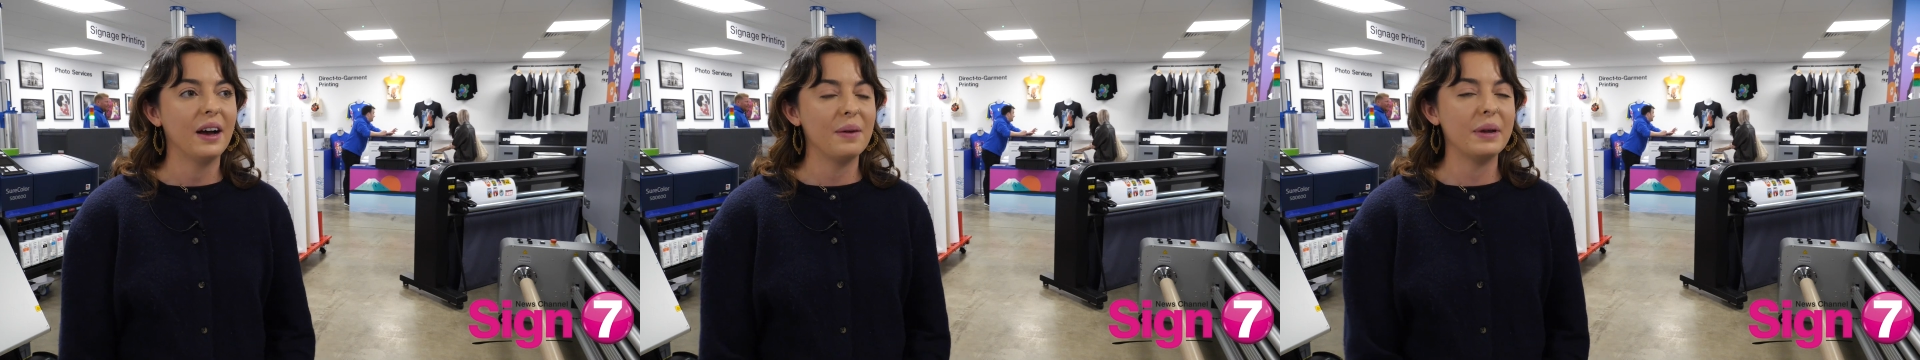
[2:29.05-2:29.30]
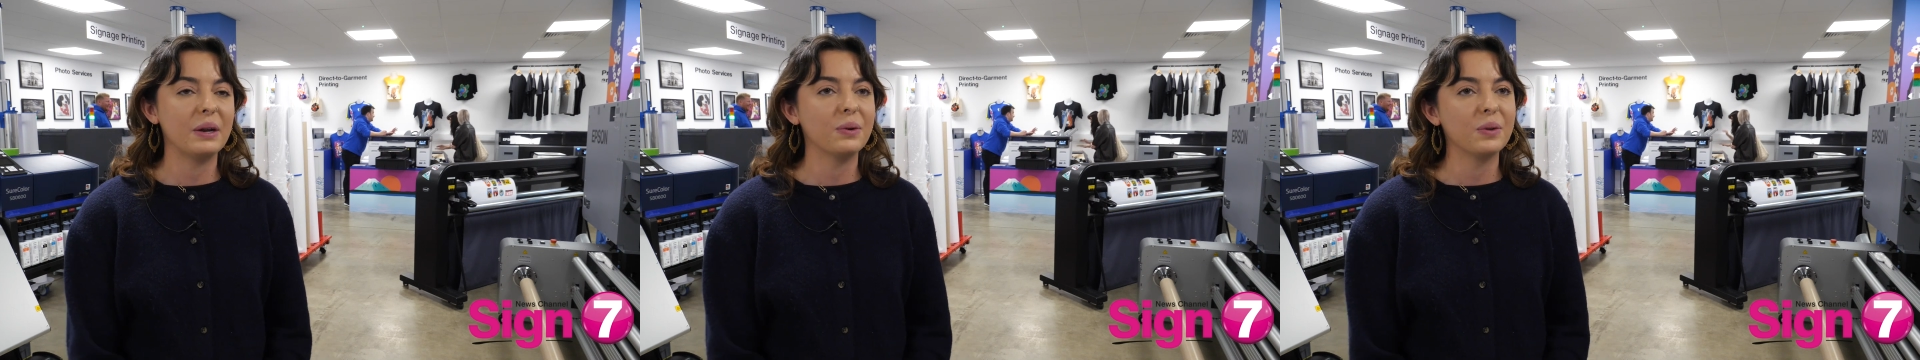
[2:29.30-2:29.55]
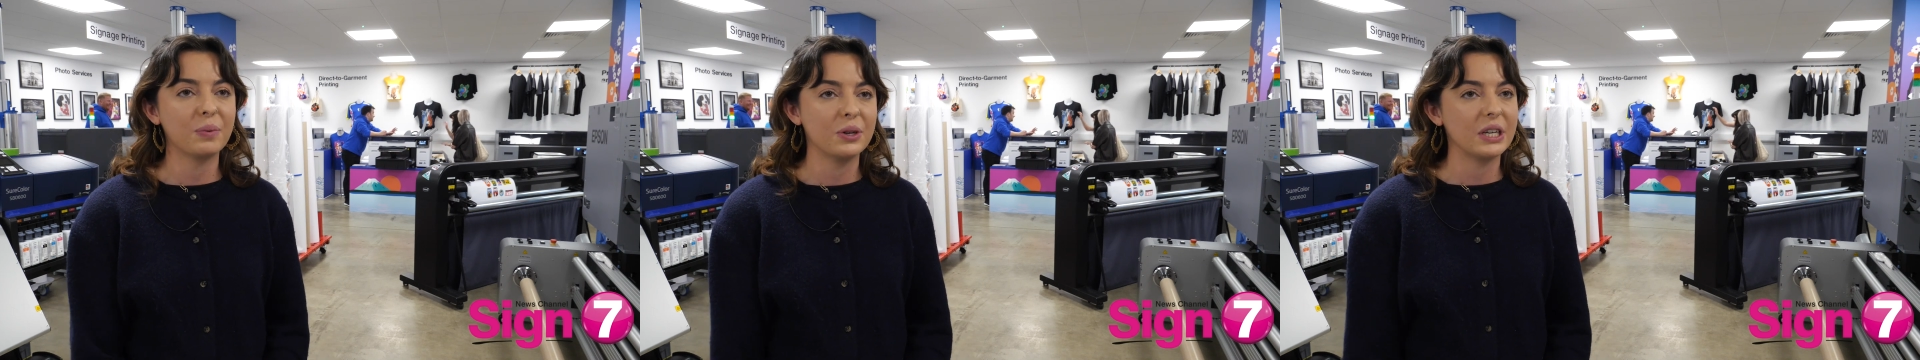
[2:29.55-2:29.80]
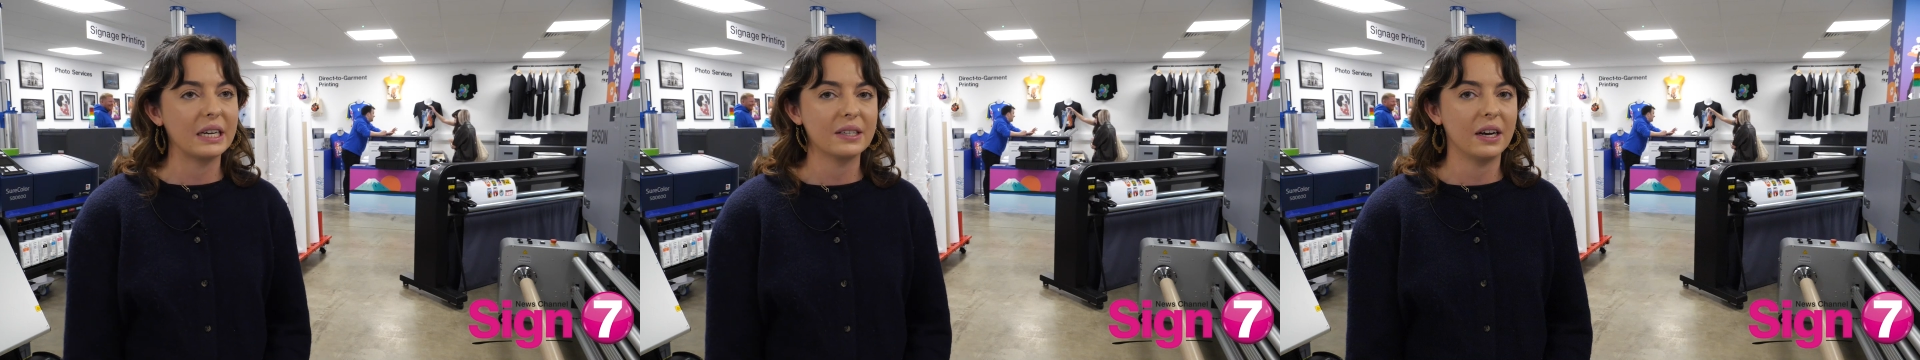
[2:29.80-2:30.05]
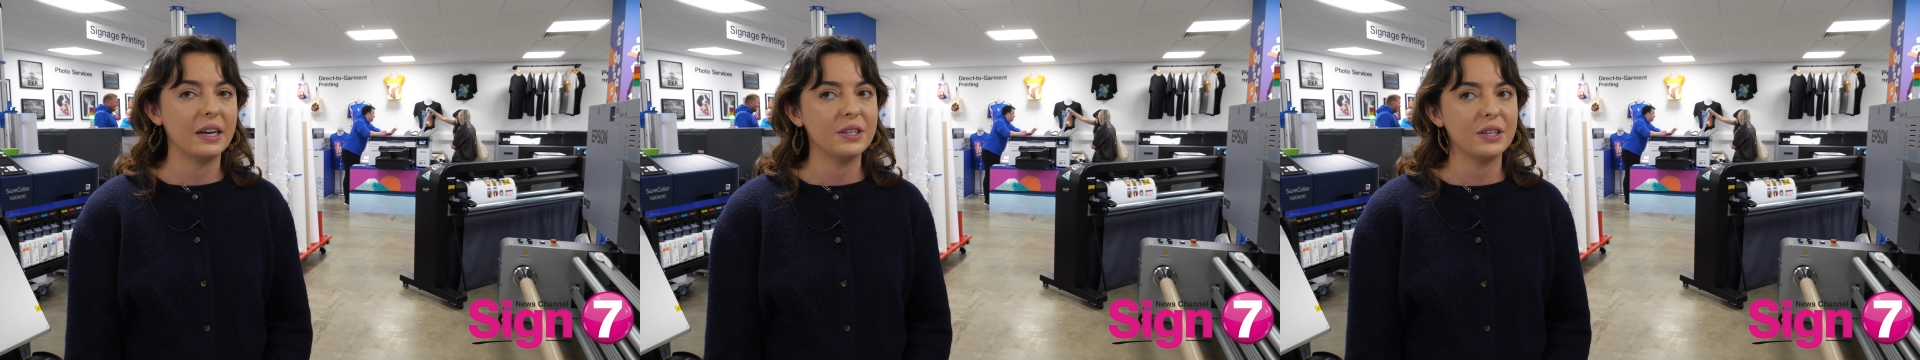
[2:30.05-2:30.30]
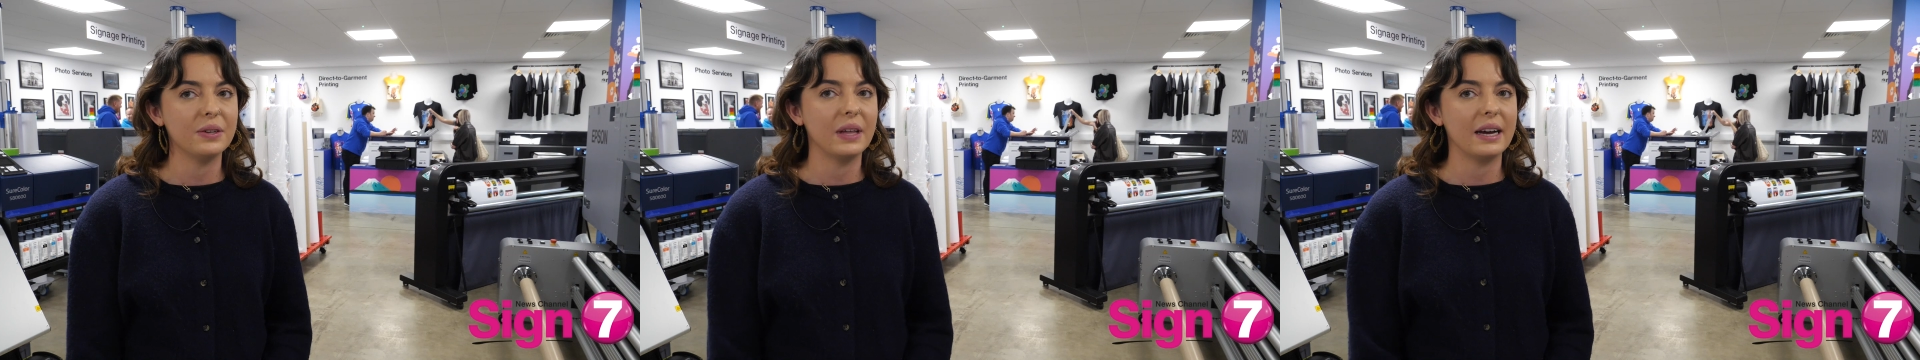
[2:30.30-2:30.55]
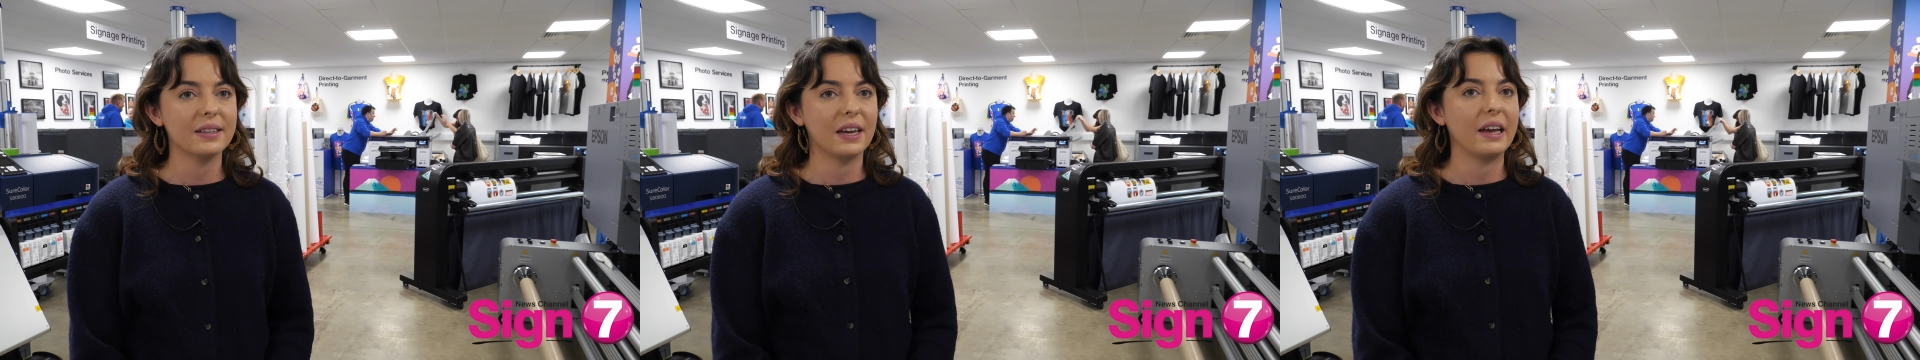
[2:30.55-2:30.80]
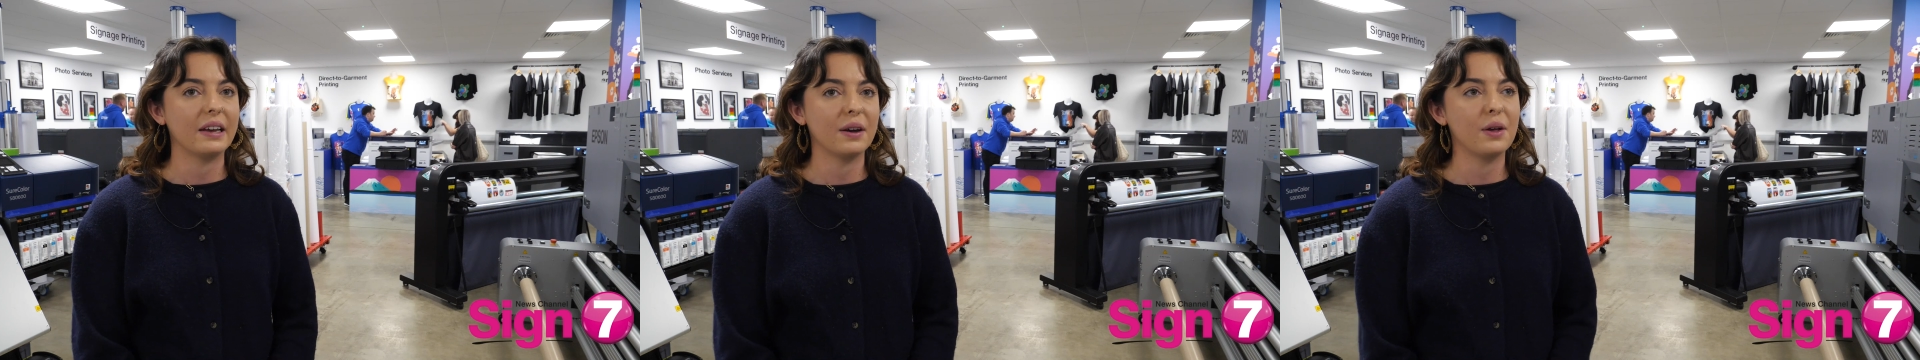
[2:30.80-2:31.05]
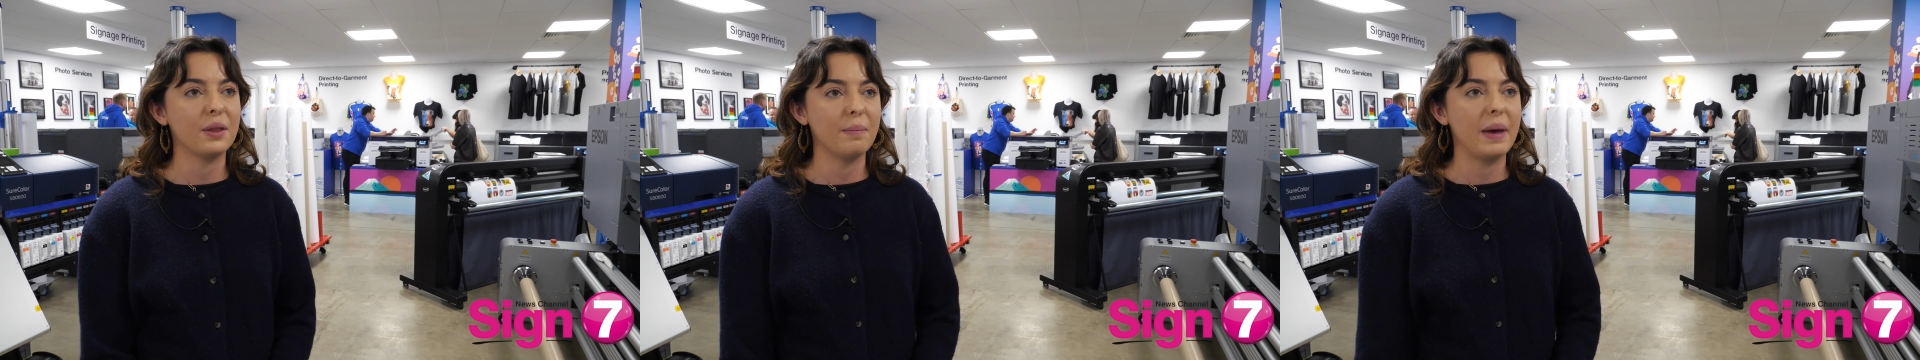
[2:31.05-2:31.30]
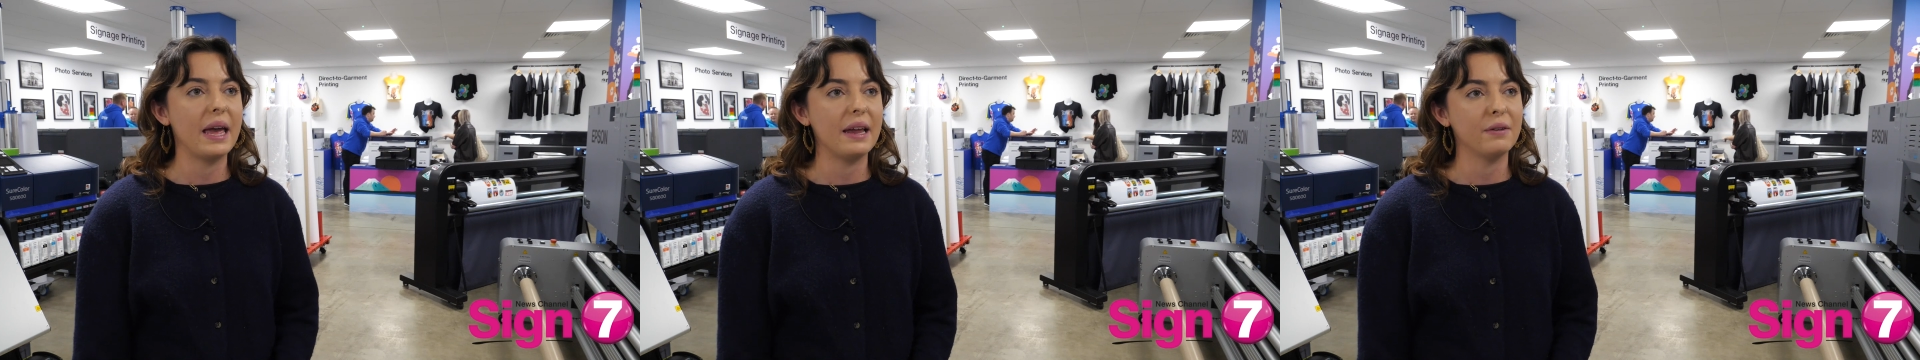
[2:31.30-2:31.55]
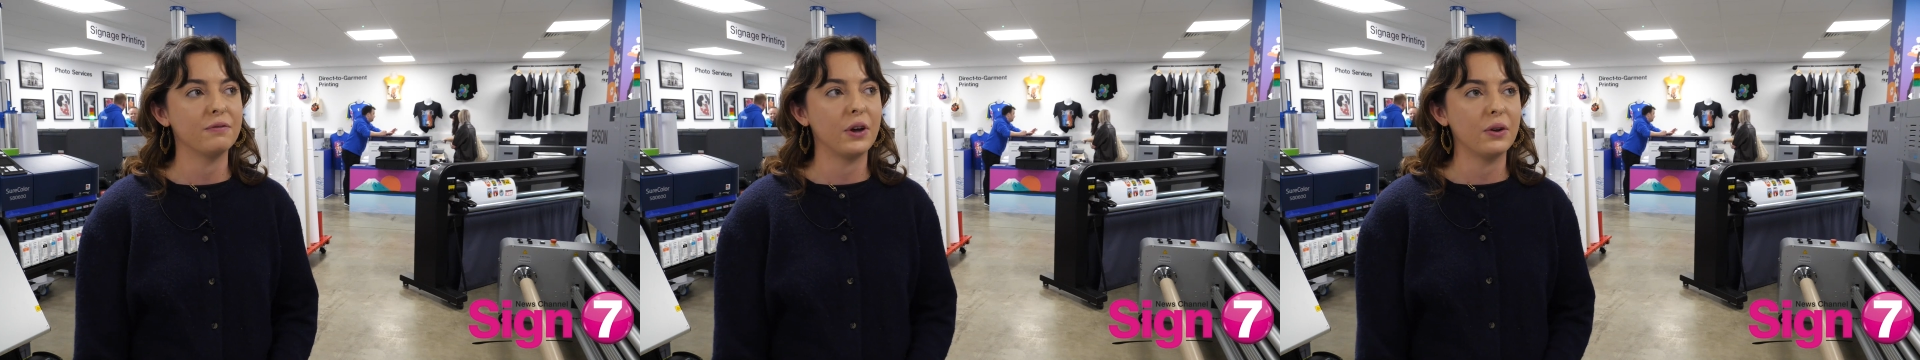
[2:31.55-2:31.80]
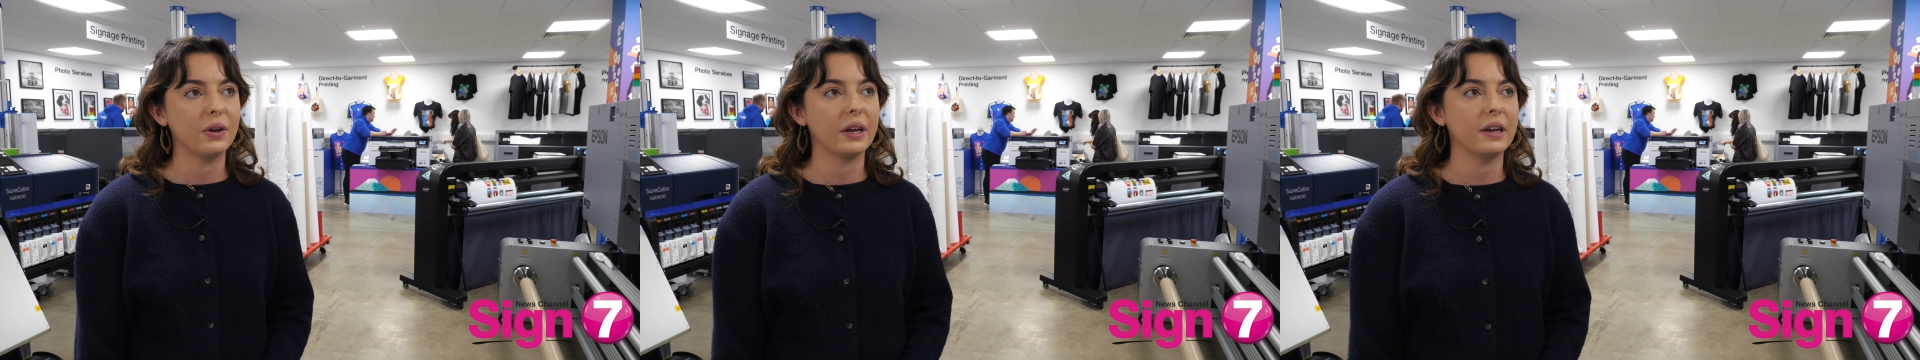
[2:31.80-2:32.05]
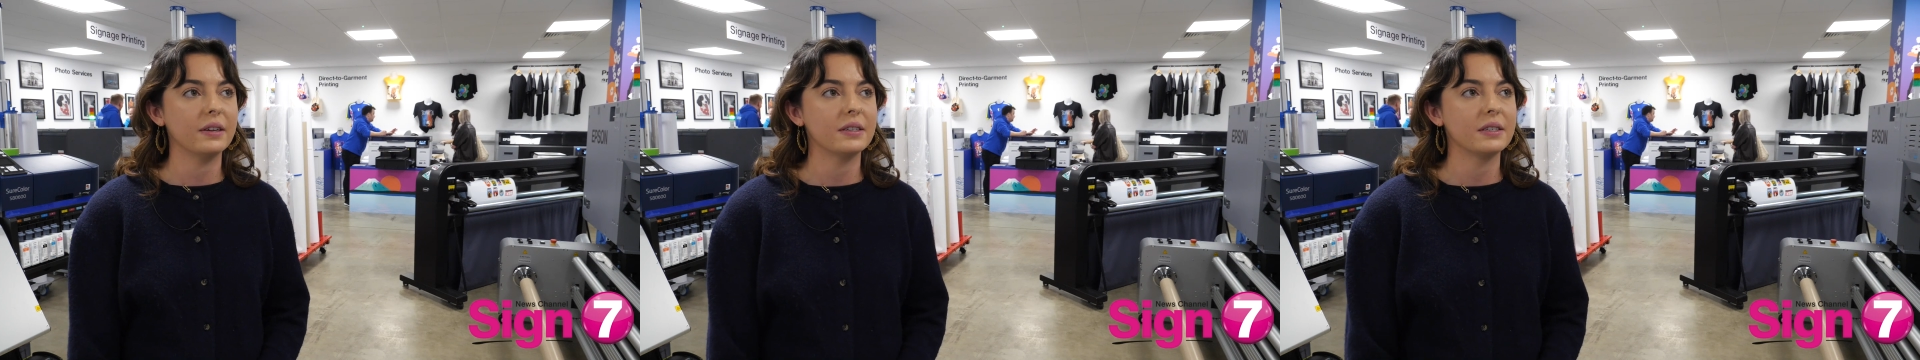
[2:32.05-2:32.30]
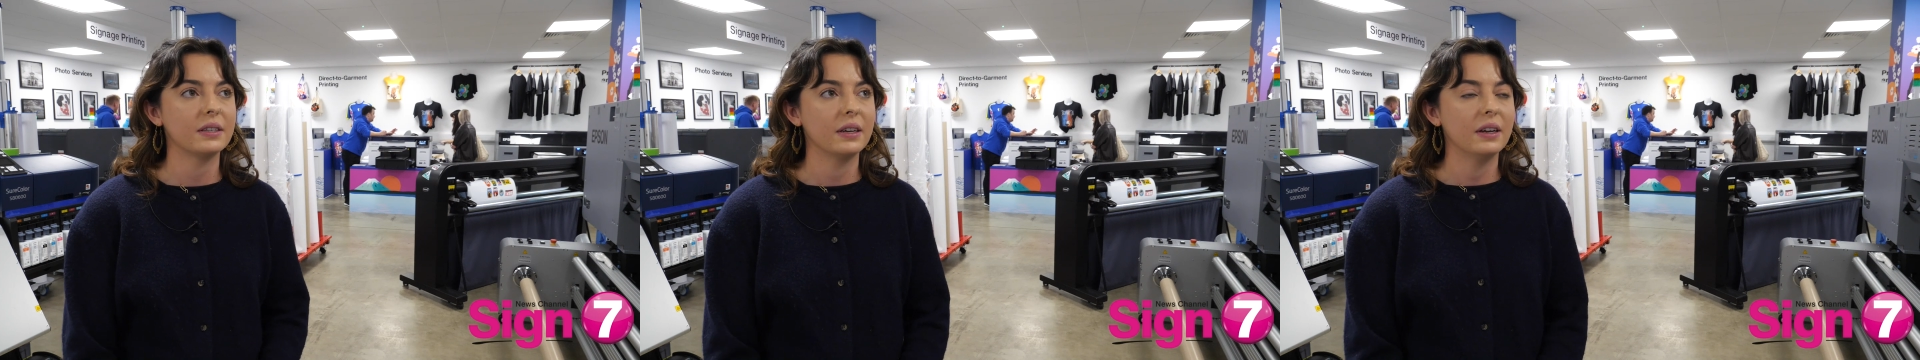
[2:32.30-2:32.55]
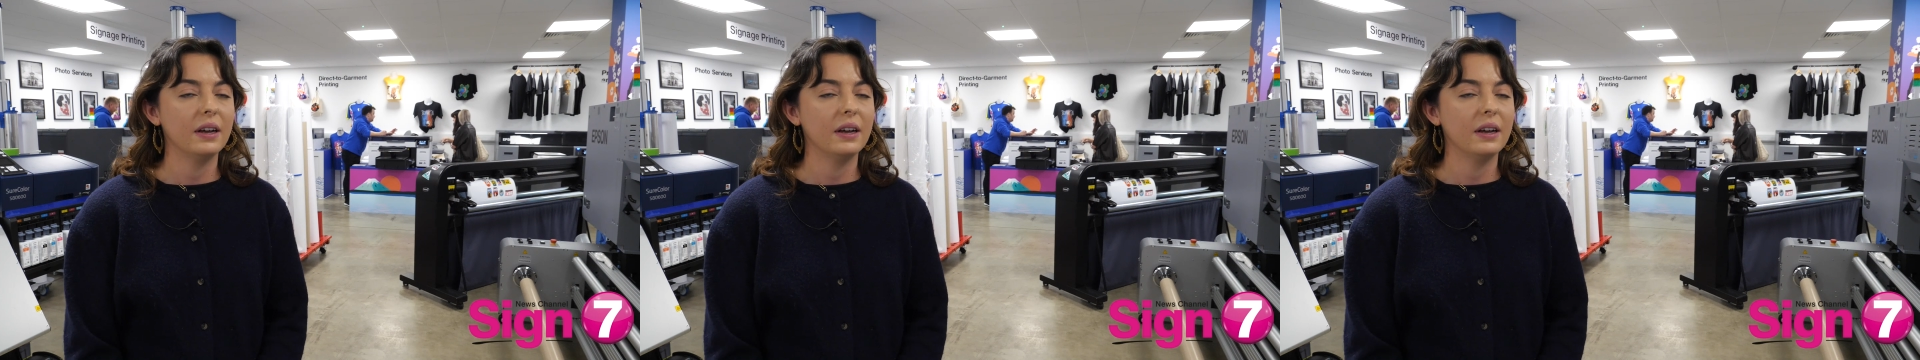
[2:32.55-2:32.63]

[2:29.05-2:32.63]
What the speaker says: I mean, all the projects I do, that's the main focus.